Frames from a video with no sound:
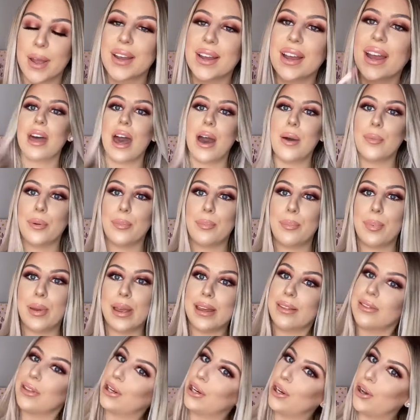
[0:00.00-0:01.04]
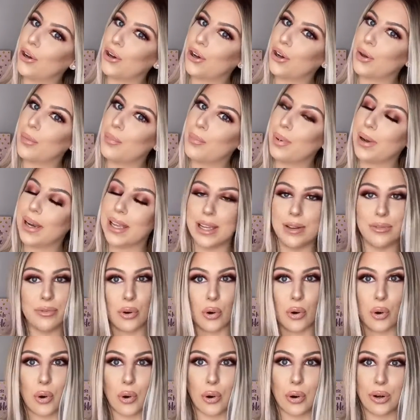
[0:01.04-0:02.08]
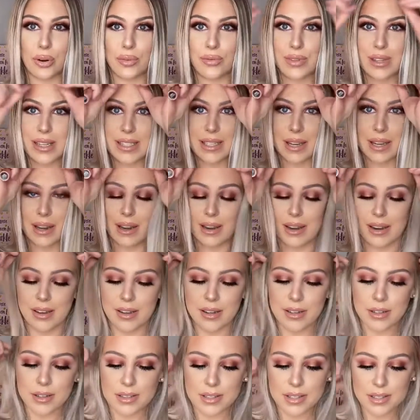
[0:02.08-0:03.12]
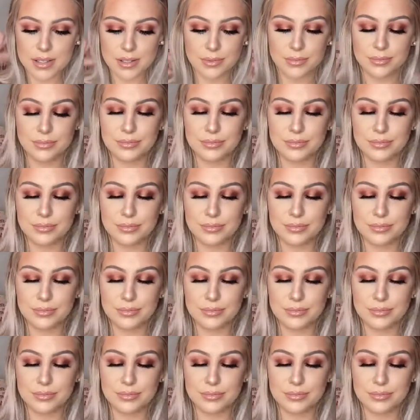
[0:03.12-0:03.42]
That would be the look complete for all of these looks.